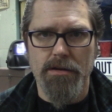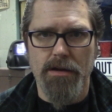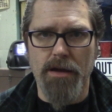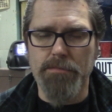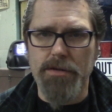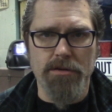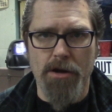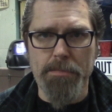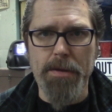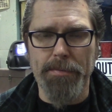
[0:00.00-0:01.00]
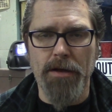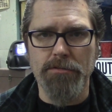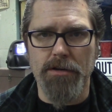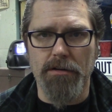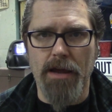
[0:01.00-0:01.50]
And there are people
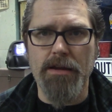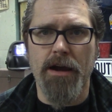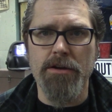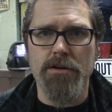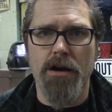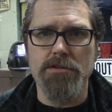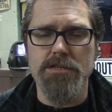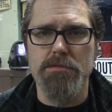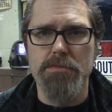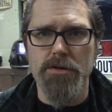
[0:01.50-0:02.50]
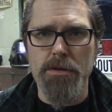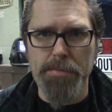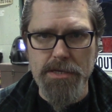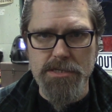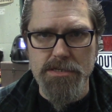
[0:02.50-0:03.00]
out there. And now your car's in a million
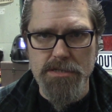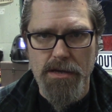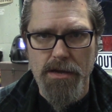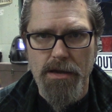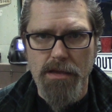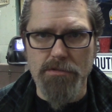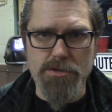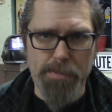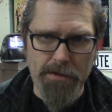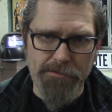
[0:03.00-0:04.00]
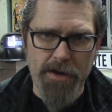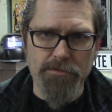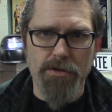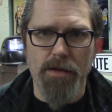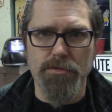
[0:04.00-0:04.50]
pieces. You've spent
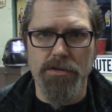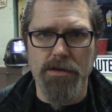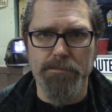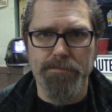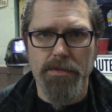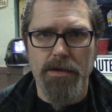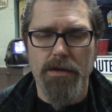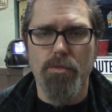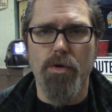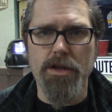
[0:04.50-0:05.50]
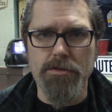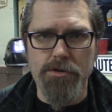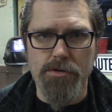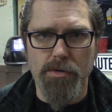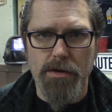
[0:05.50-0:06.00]
5 grand with him. What
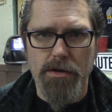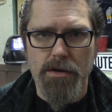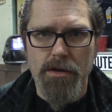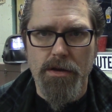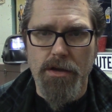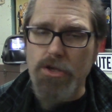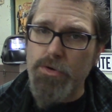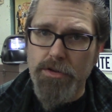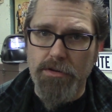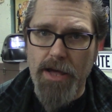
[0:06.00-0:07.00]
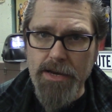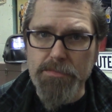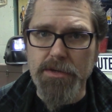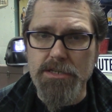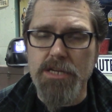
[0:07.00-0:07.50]
do? You either let
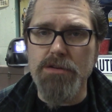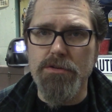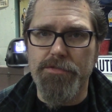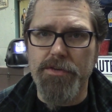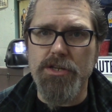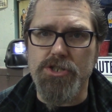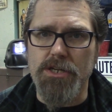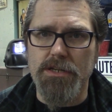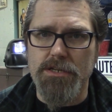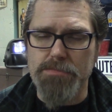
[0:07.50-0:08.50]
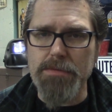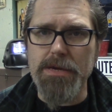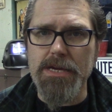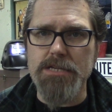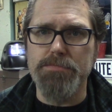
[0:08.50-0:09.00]
him continue to finish it, because maybe
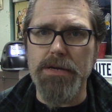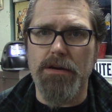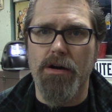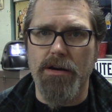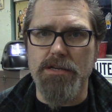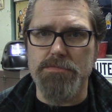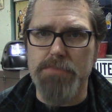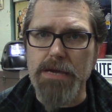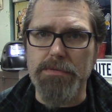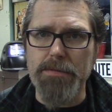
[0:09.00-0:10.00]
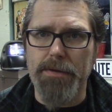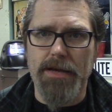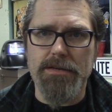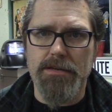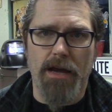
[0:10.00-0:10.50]
he is being honest, maybe, but
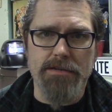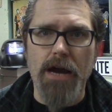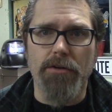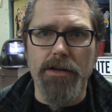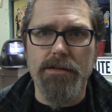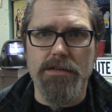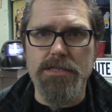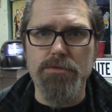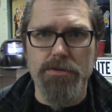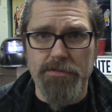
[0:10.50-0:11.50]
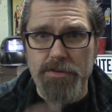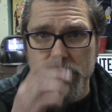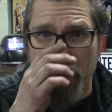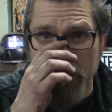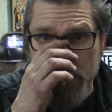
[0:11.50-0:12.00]
I doubt it, because if he was
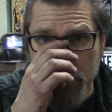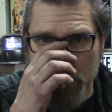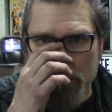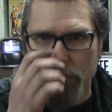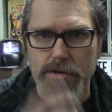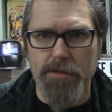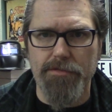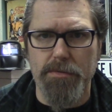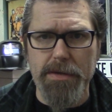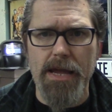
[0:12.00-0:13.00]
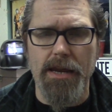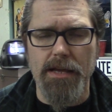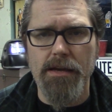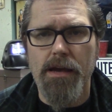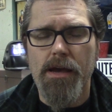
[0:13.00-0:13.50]
honest, he would have told you right from the beginning.